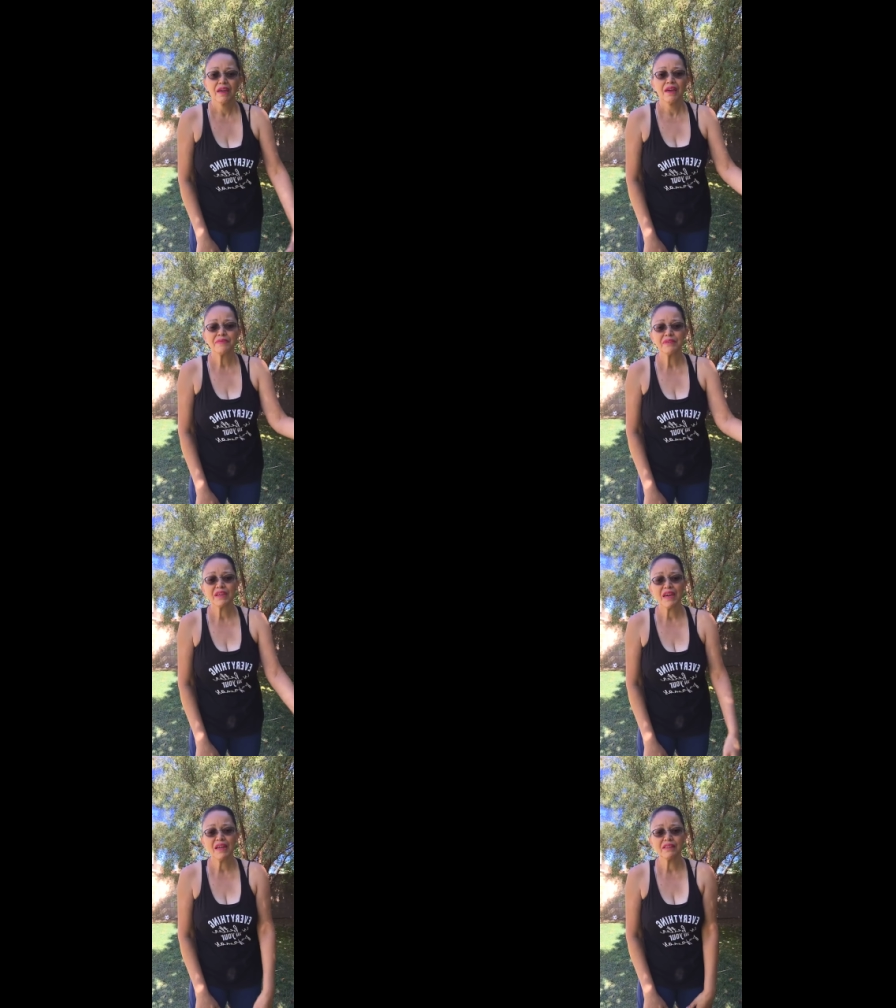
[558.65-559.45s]
If you
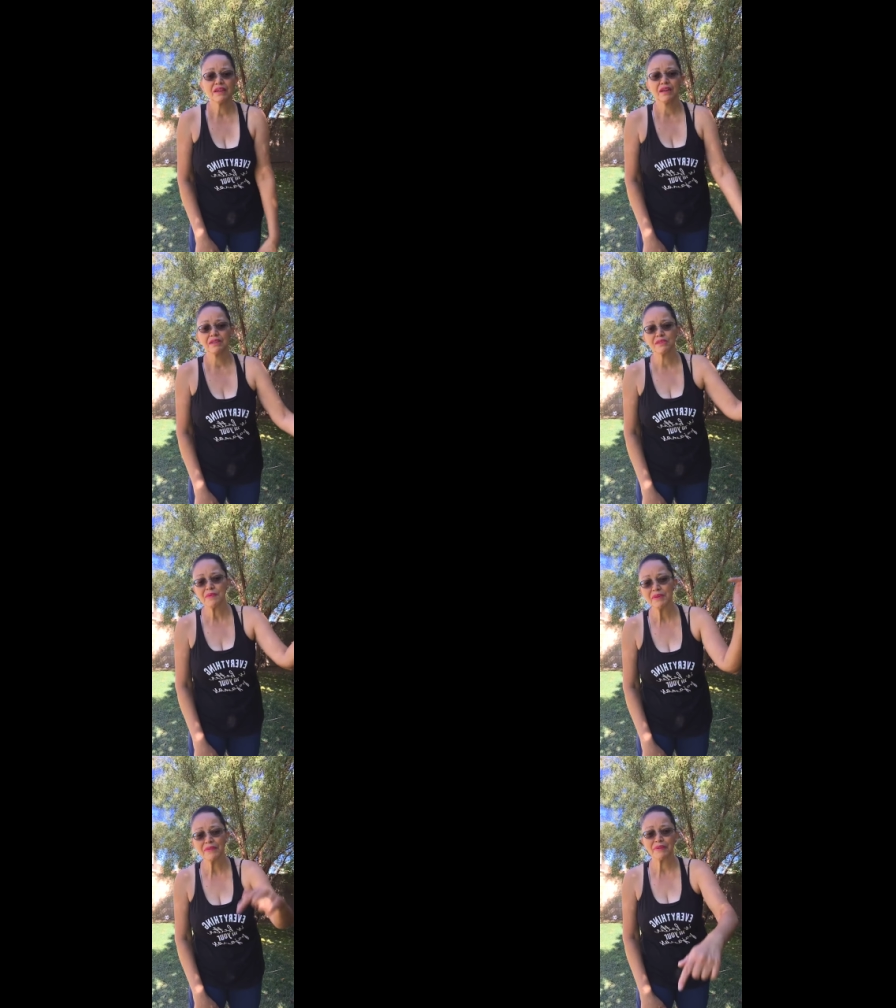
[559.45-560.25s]
can, drop
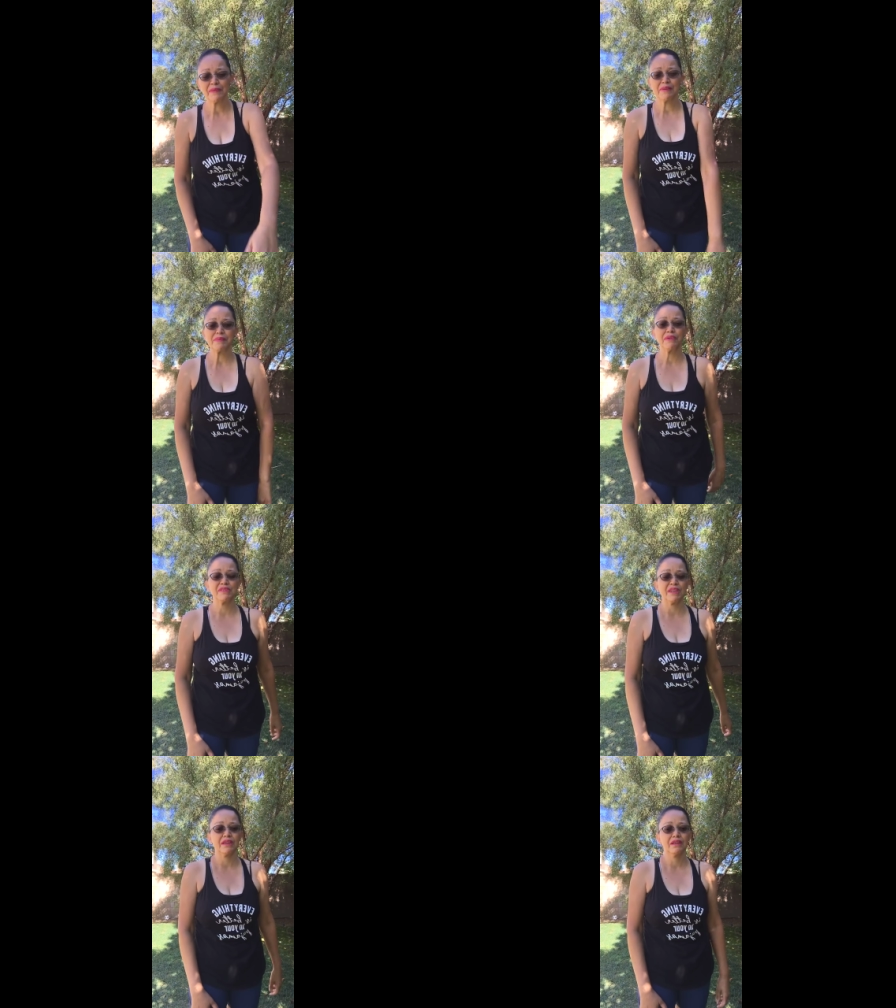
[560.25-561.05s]
me your favorite
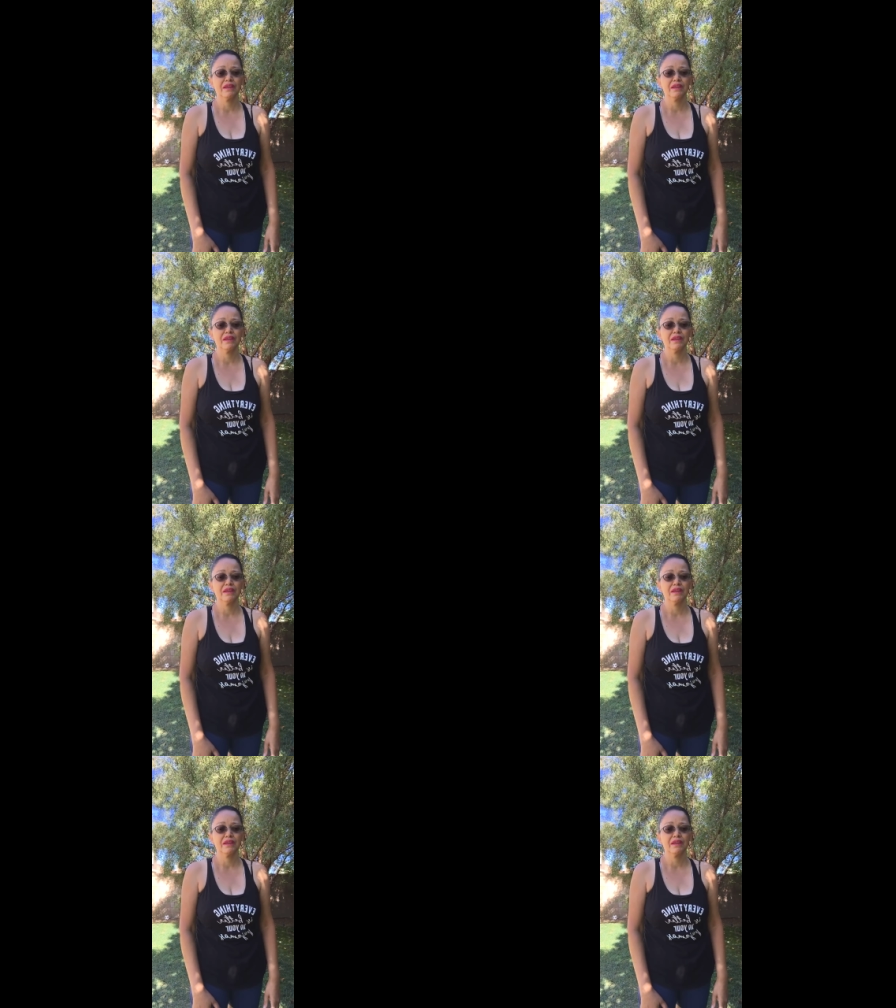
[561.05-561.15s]
emoji.